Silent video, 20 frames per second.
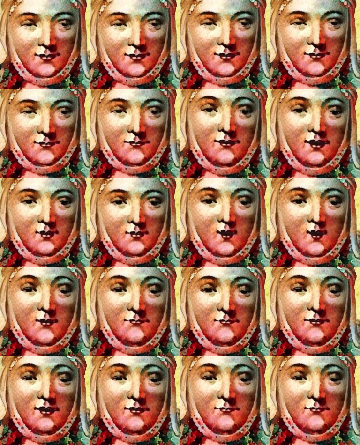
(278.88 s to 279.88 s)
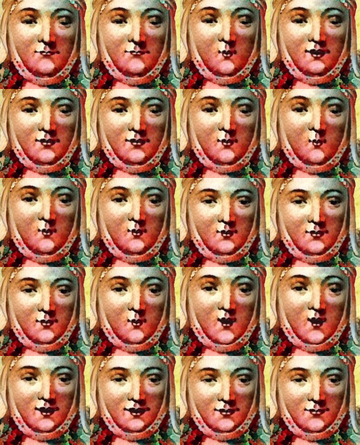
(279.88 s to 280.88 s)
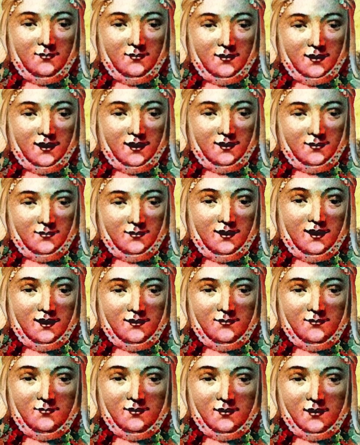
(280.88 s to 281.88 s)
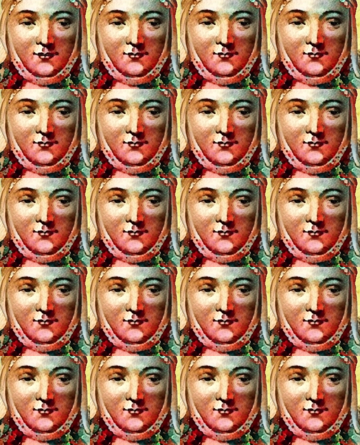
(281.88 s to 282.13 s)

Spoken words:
They told me it was food poisoning that killed him.